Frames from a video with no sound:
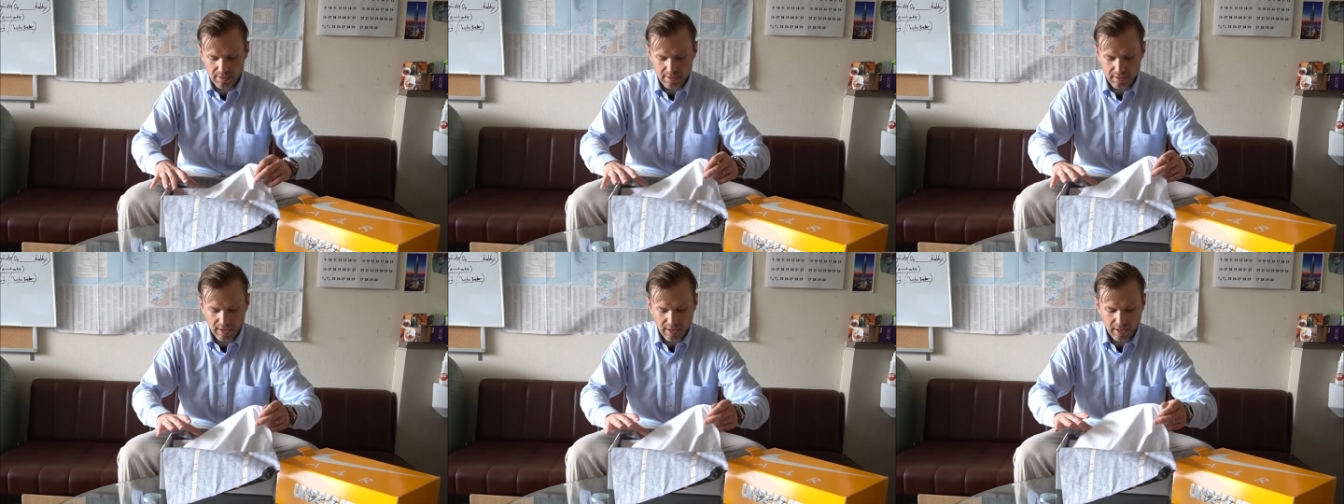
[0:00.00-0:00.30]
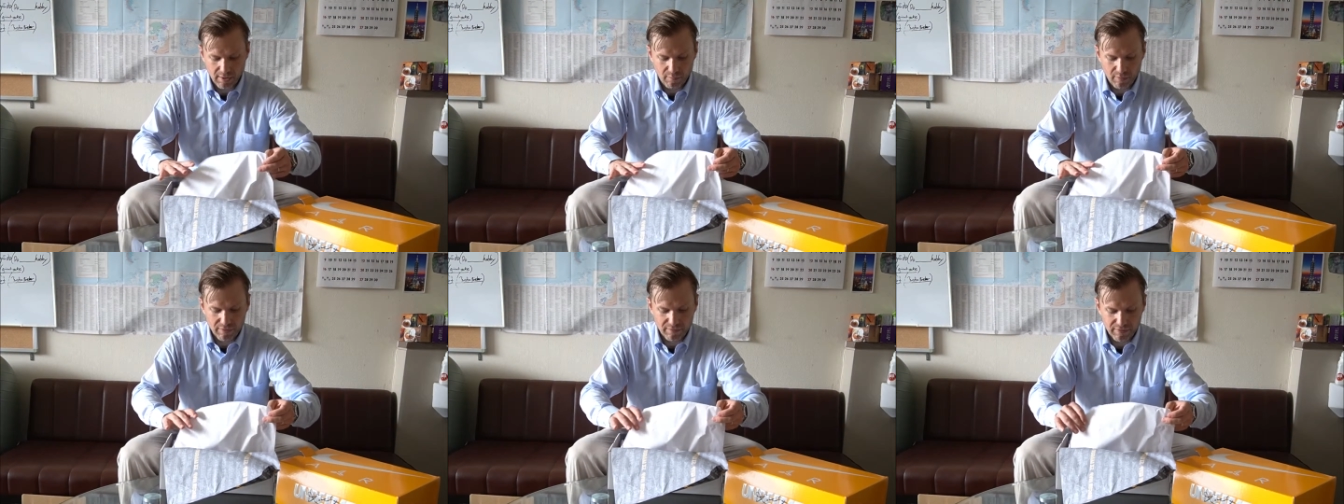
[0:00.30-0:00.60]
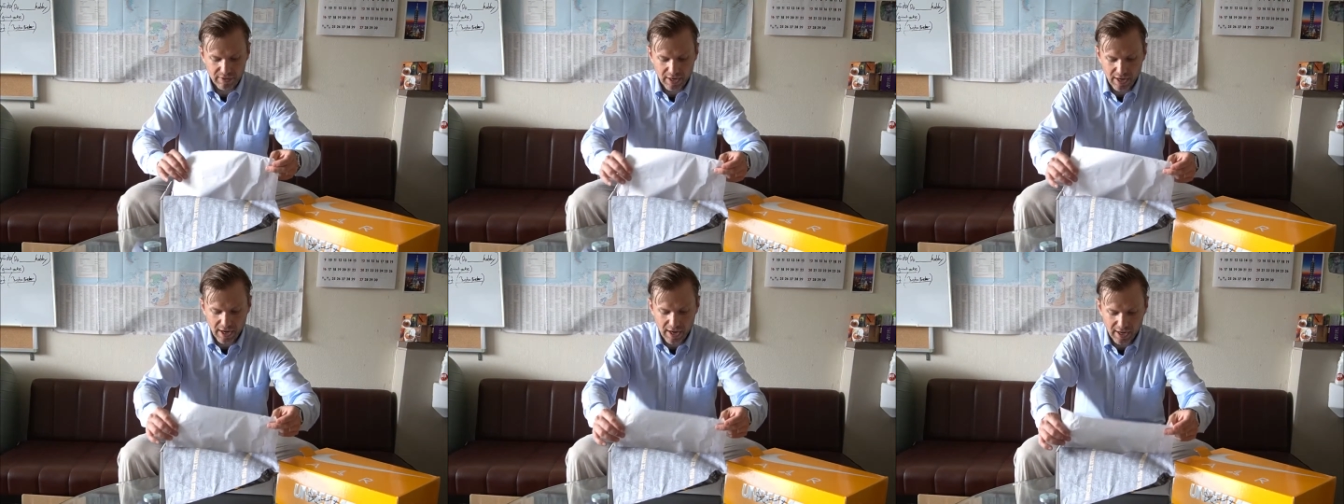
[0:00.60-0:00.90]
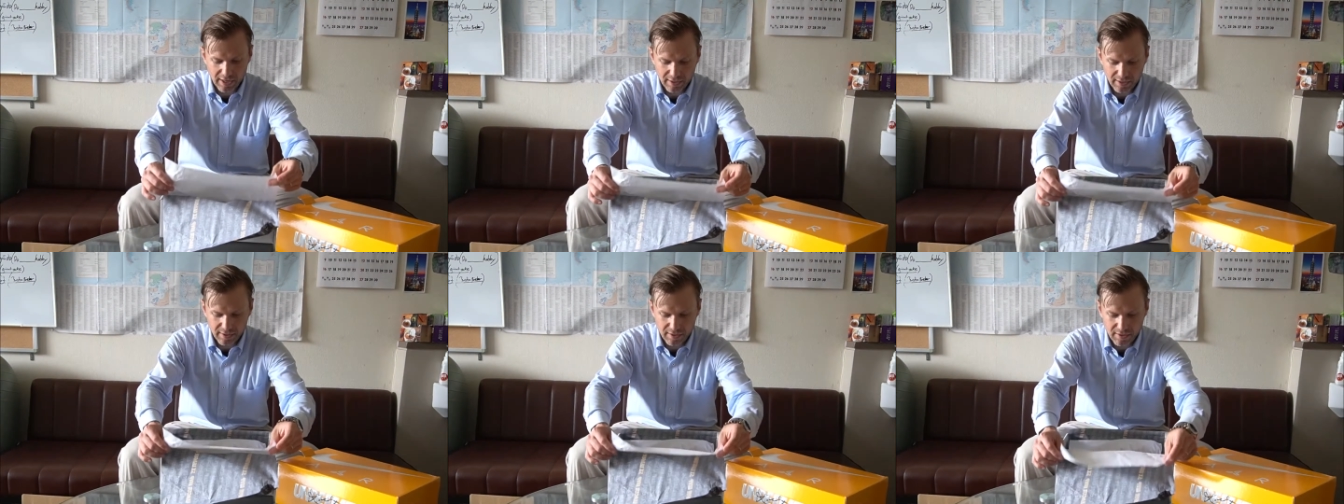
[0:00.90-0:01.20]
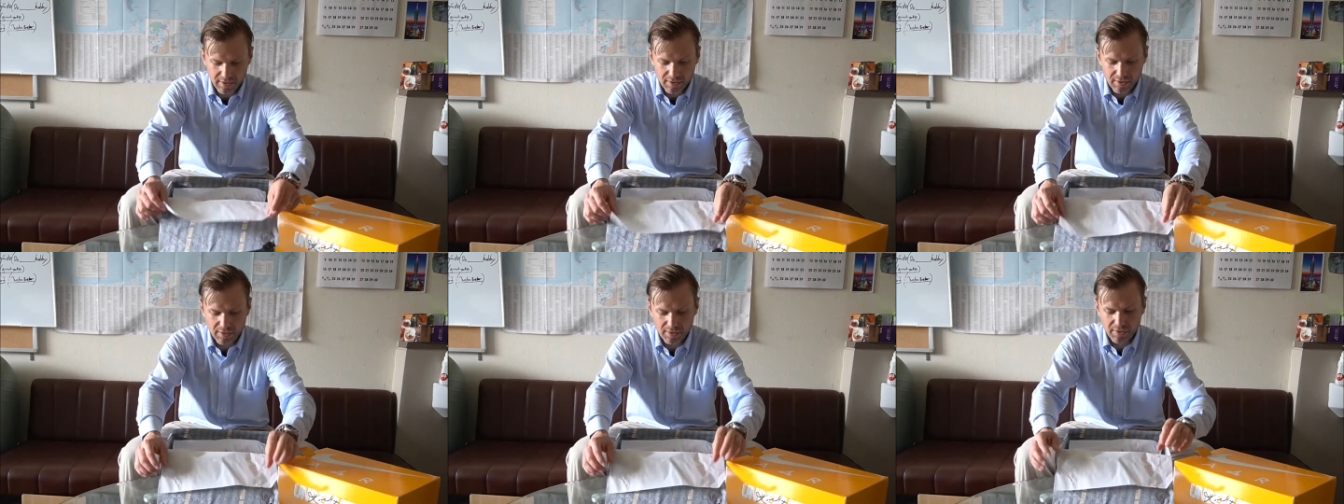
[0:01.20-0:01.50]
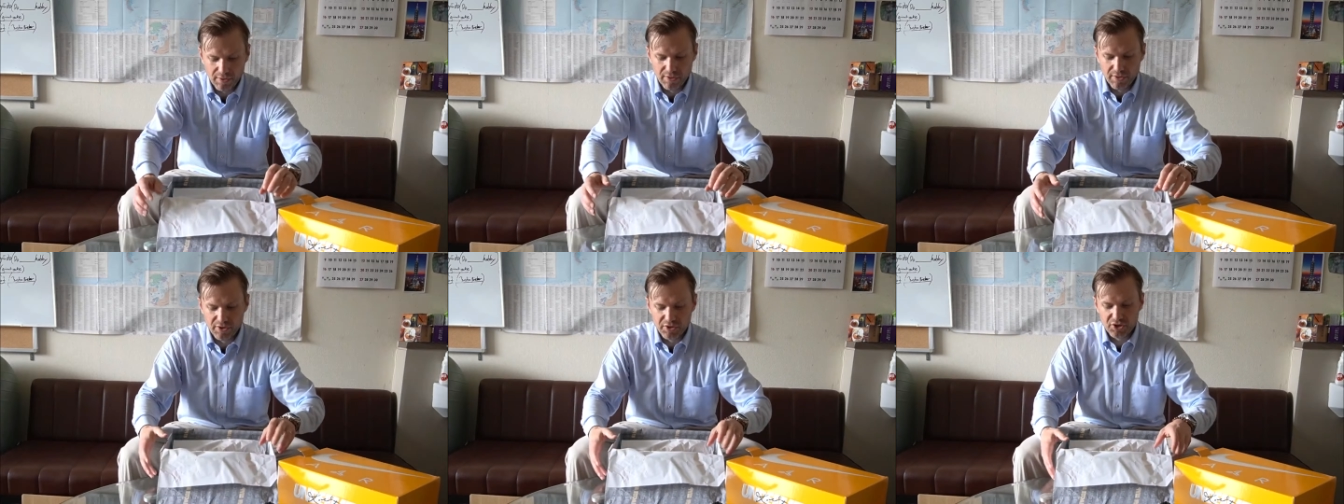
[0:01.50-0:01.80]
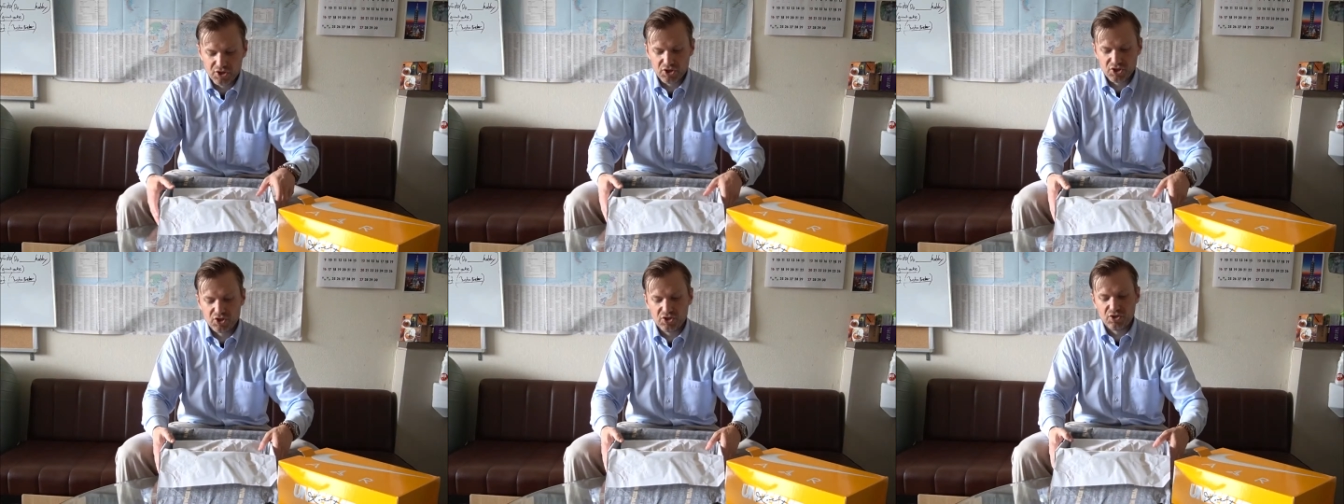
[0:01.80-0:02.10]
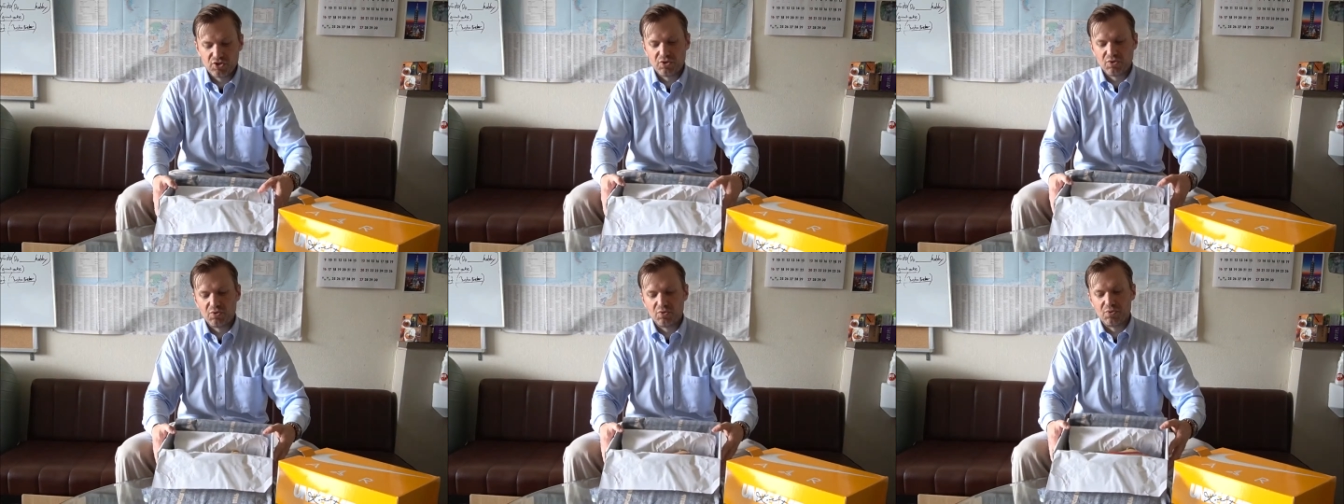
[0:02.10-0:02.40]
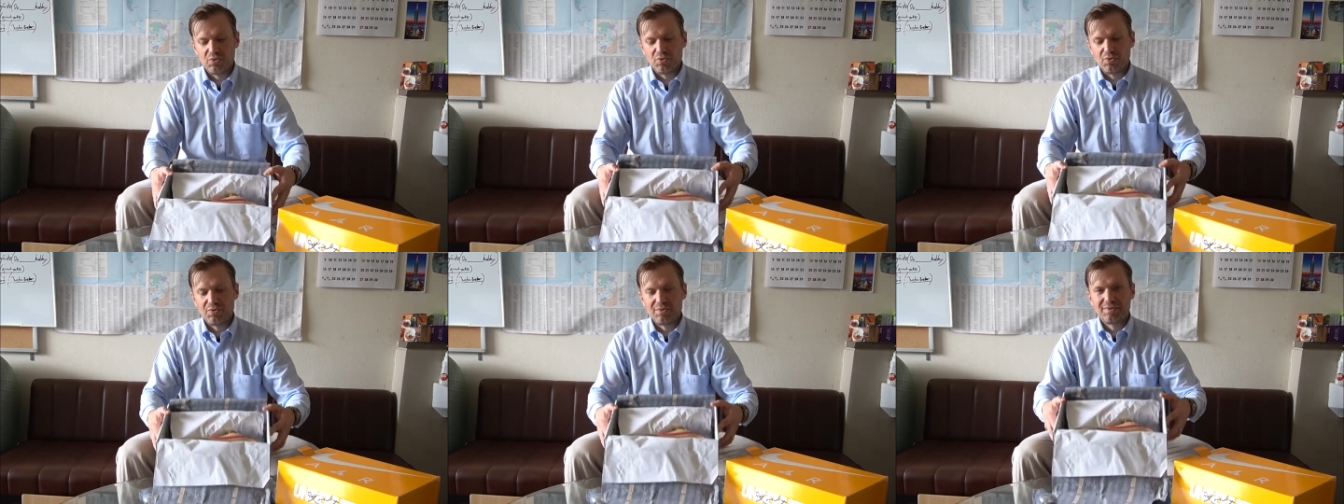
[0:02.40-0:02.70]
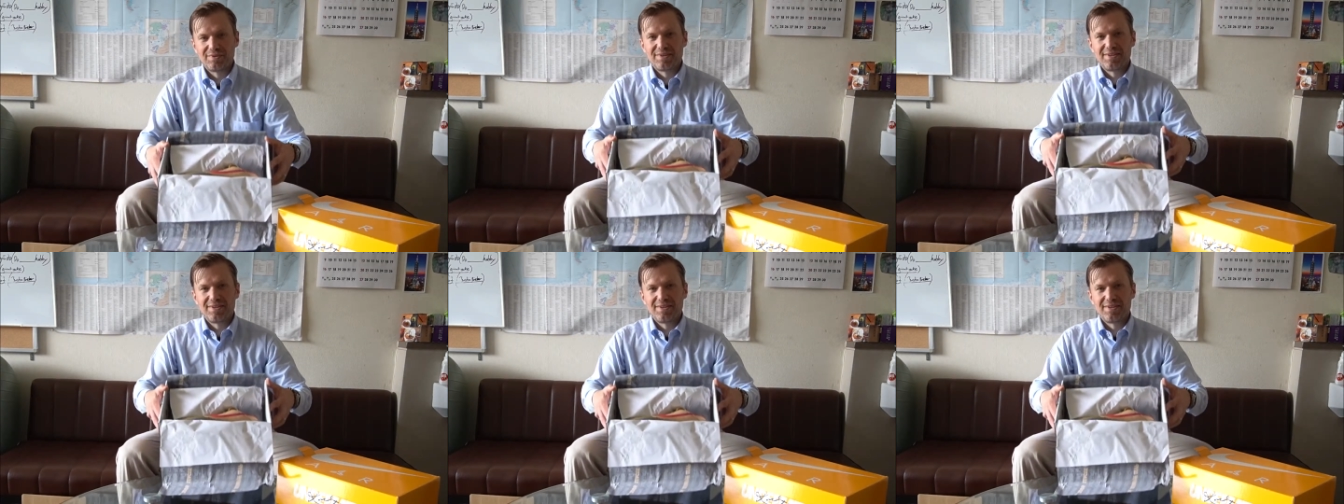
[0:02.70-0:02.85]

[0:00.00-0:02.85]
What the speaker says: And we've got the shoe.